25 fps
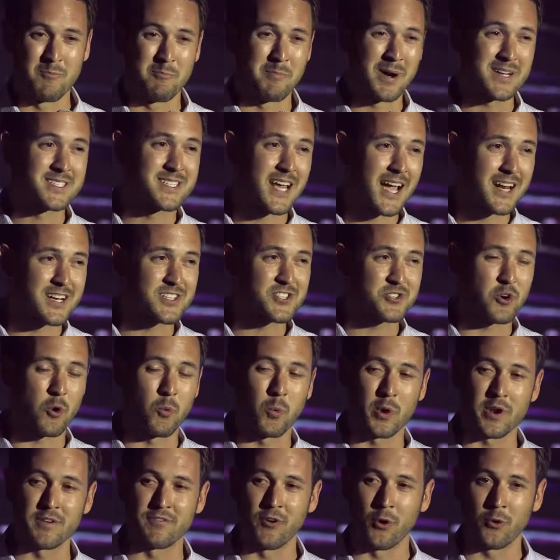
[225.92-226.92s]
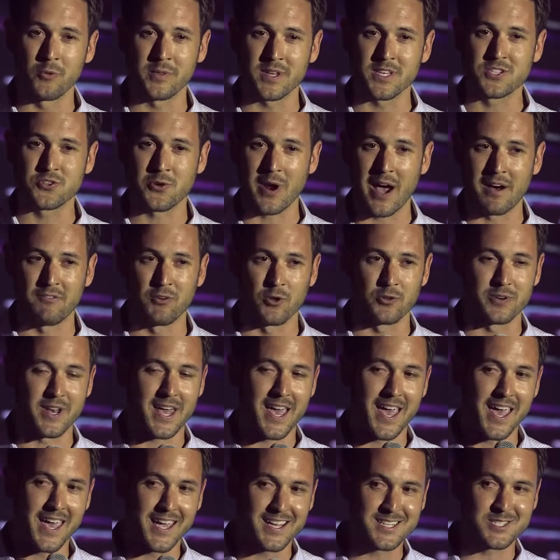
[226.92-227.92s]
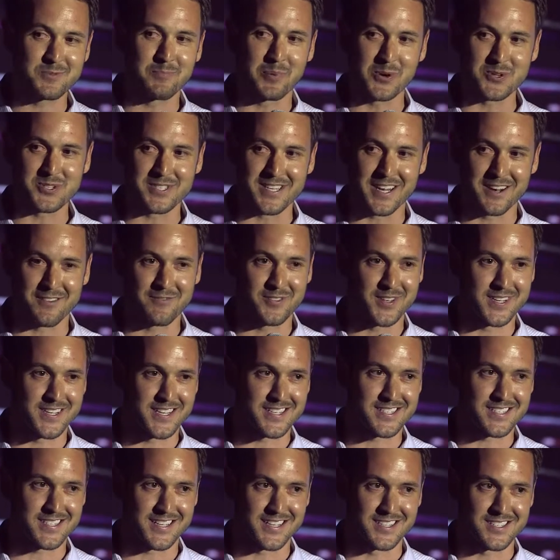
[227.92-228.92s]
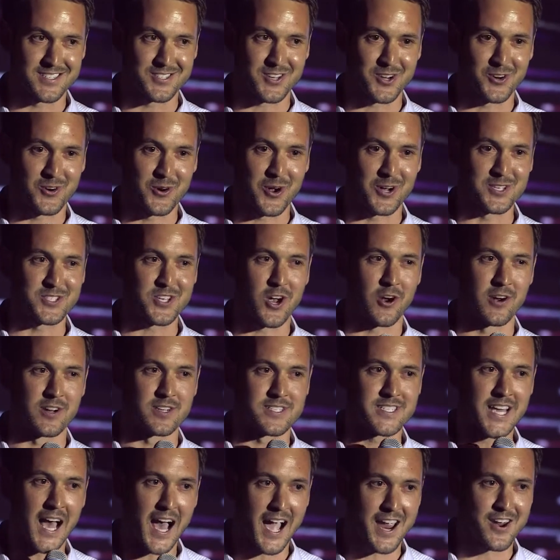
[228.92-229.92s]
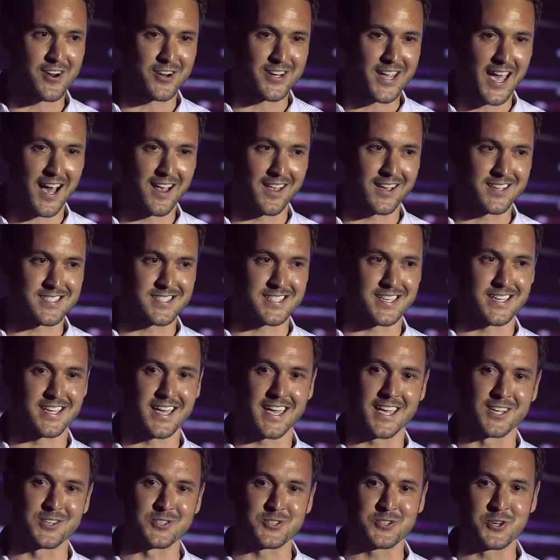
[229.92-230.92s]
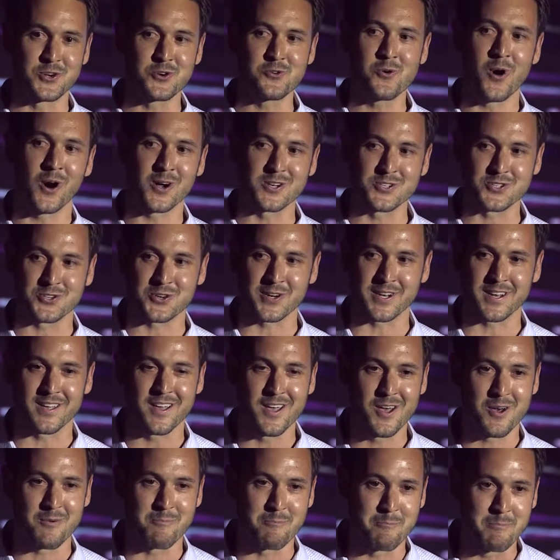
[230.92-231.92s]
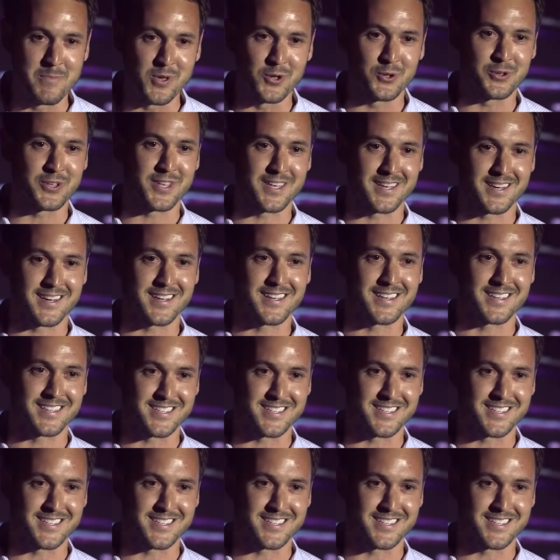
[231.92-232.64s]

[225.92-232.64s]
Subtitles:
My dinosaur would have only traveled 8% of the distance across our entire galaxy in 200 million